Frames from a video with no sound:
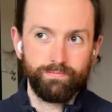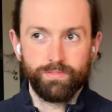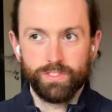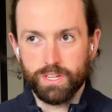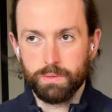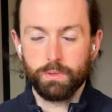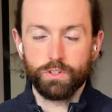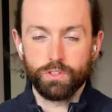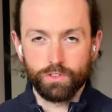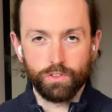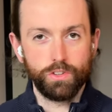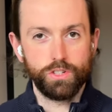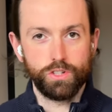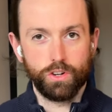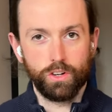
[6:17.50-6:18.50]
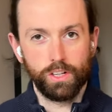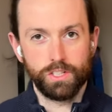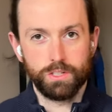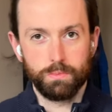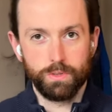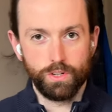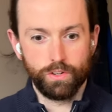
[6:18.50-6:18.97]
at
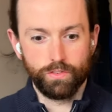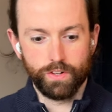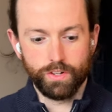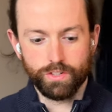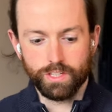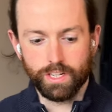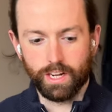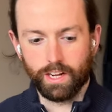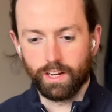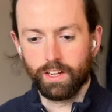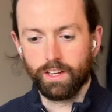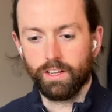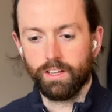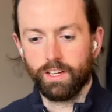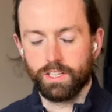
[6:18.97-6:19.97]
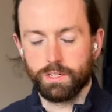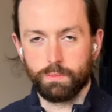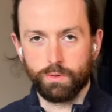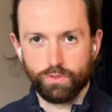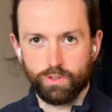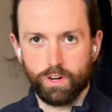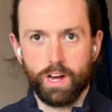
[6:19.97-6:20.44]
university as a
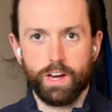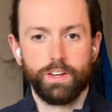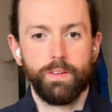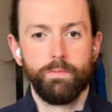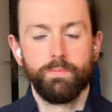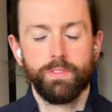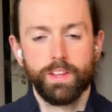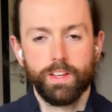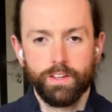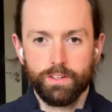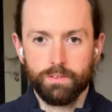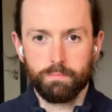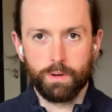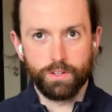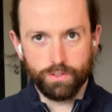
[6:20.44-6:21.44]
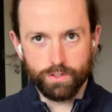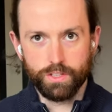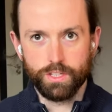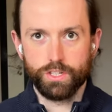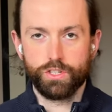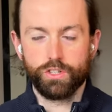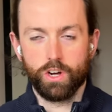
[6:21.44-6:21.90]
postgrad. By doing
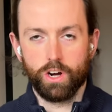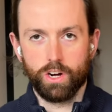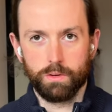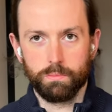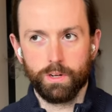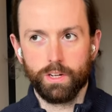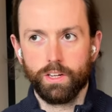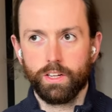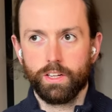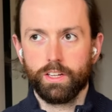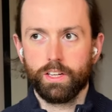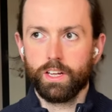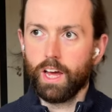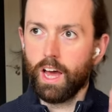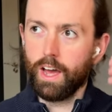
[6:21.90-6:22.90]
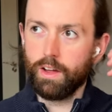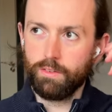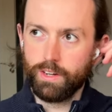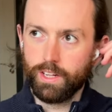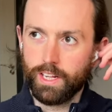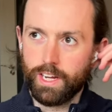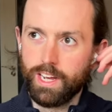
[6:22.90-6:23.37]
this job, I
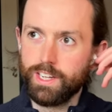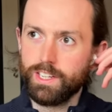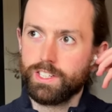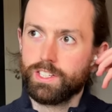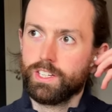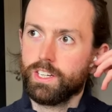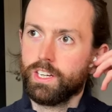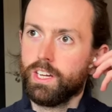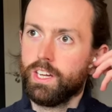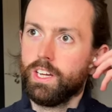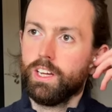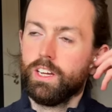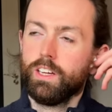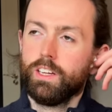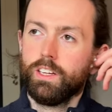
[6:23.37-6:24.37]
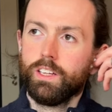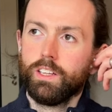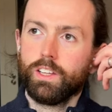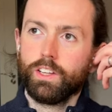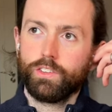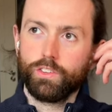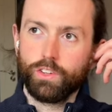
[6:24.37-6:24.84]
realized
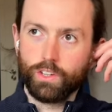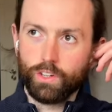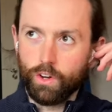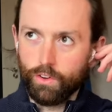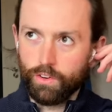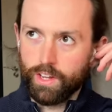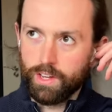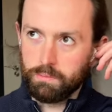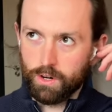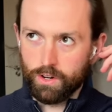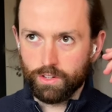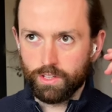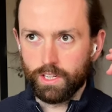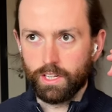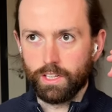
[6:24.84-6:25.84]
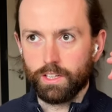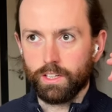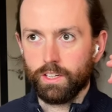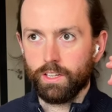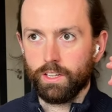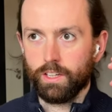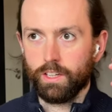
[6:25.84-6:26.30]
that doing content marketing
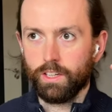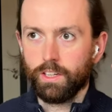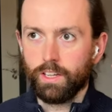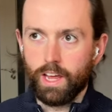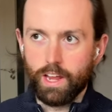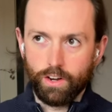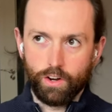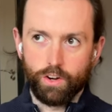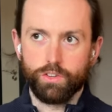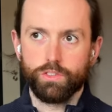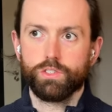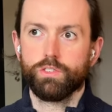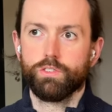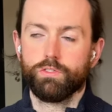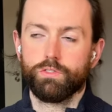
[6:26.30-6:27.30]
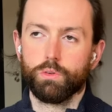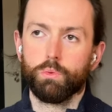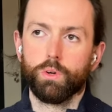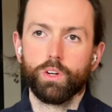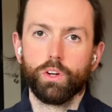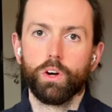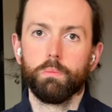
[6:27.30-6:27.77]
in-house for
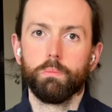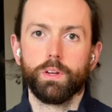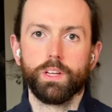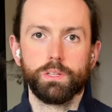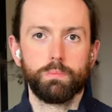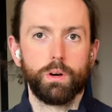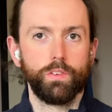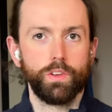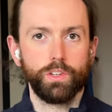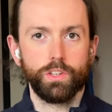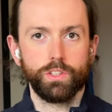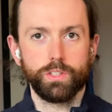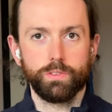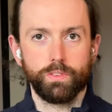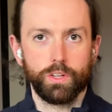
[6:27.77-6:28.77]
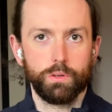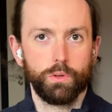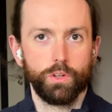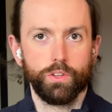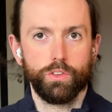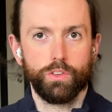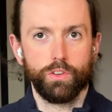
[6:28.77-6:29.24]
one company is probably not something I
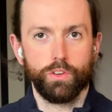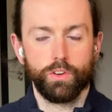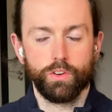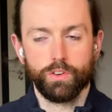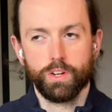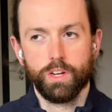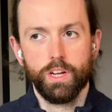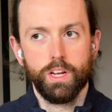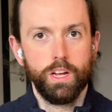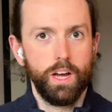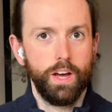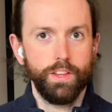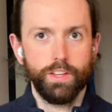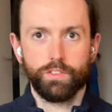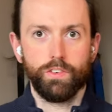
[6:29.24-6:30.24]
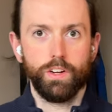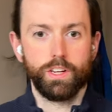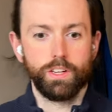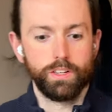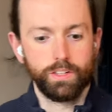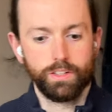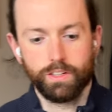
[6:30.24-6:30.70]
wanted to do. And that's fine,
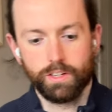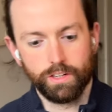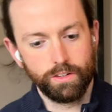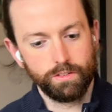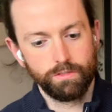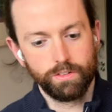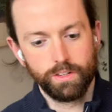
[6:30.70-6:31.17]
you know.